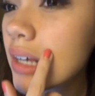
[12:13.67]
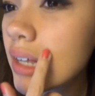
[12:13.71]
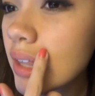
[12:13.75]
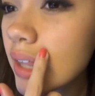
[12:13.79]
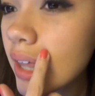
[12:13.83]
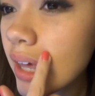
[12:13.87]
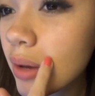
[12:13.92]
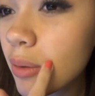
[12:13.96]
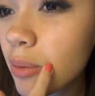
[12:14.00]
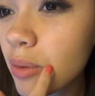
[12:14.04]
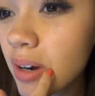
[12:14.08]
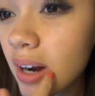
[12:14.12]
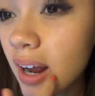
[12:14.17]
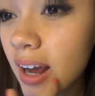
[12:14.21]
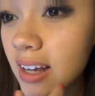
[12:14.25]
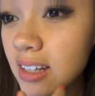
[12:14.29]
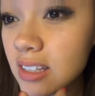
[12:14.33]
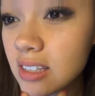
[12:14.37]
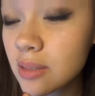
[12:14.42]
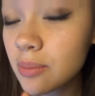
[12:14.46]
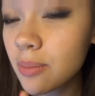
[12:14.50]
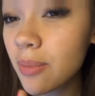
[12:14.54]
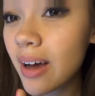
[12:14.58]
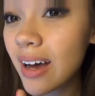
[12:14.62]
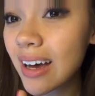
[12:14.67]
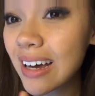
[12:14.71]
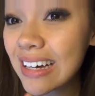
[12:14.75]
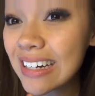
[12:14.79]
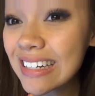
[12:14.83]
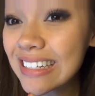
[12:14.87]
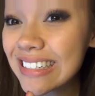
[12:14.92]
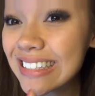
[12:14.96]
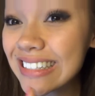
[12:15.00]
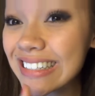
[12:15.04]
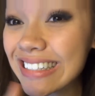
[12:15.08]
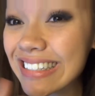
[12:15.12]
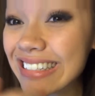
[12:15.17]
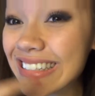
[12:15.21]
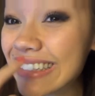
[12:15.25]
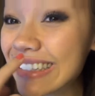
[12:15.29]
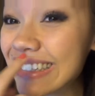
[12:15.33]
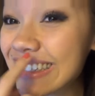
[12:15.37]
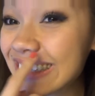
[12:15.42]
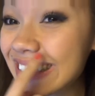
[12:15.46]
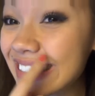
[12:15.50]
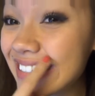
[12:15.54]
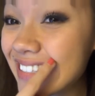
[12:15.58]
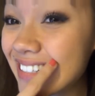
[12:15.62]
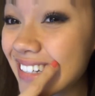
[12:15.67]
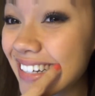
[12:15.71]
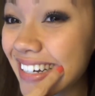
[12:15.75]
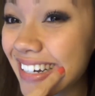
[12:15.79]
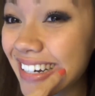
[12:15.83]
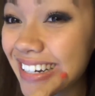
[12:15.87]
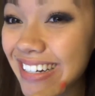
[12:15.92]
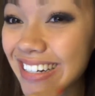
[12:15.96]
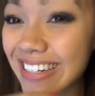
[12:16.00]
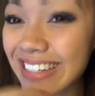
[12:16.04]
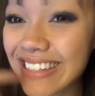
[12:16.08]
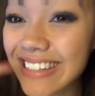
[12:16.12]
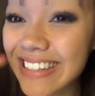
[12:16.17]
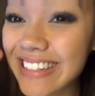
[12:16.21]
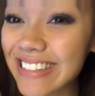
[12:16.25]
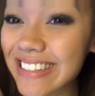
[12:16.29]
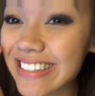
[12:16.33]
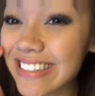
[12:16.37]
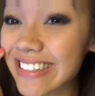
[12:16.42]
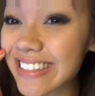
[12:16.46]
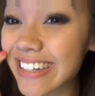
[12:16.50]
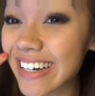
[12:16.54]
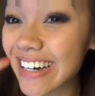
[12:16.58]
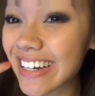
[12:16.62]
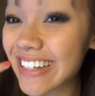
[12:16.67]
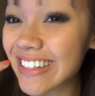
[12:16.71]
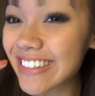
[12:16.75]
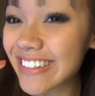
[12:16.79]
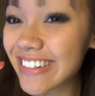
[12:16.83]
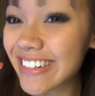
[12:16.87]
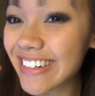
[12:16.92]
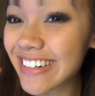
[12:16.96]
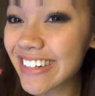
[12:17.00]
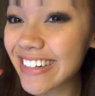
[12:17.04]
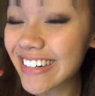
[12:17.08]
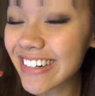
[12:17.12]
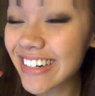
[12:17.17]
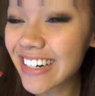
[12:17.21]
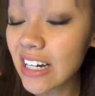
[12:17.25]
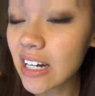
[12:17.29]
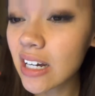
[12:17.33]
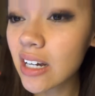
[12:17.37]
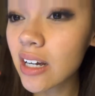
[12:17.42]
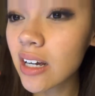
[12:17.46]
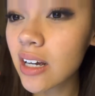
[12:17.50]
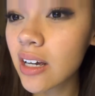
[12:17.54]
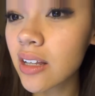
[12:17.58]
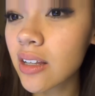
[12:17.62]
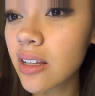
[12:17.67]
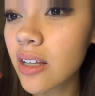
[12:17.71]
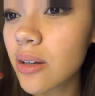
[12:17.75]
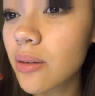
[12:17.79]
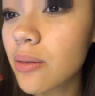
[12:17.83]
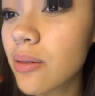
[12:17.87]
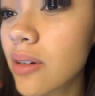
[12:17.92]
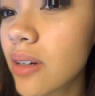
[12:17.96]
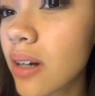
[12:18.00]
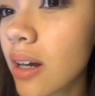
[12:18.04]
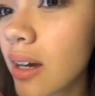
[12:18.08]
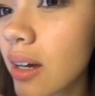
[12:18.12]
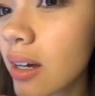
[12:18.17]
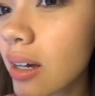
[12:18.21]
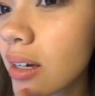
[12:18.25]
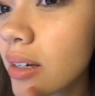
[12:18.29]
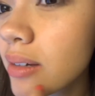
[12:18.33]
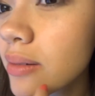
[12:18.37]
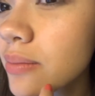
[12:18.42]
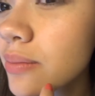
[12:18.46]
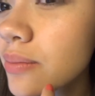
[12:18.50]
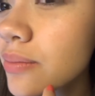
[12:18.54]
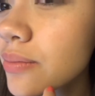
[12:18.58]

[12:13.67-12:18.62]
Like when I smile, I get these lines right here, and then when I